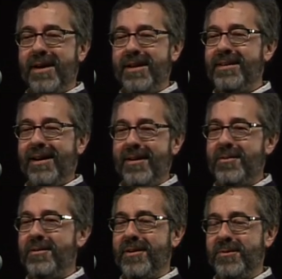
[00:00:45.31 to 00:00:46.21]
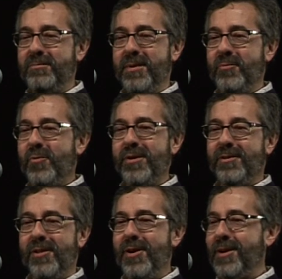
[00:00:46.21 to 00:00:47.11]
my entire career has been one
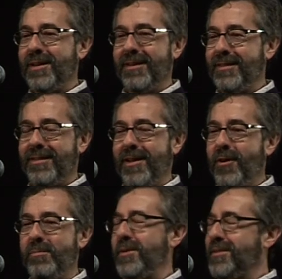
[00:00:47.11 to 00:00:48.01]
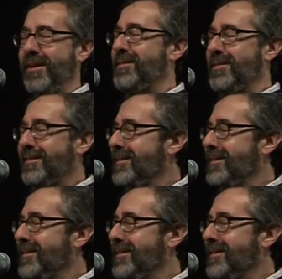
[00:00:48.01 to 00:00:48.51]
long therapy session.